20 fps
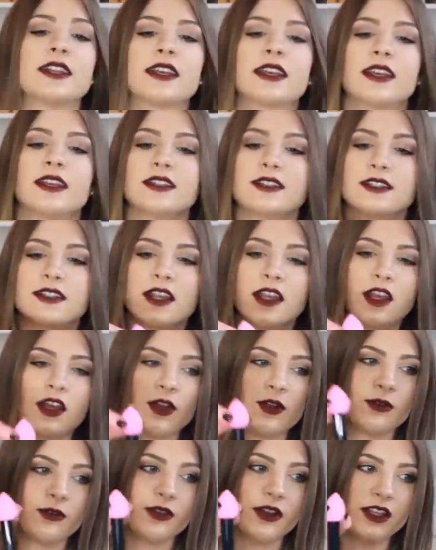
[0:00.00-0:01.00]
Like it's
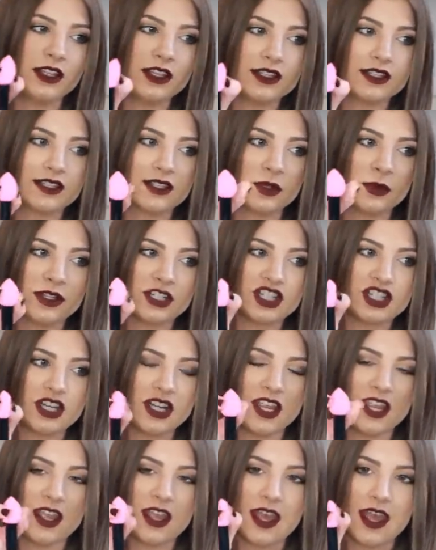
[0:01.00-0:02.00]
really
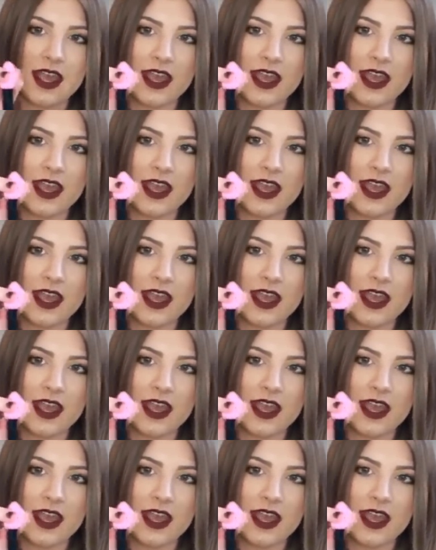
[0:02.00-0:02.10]
squishy,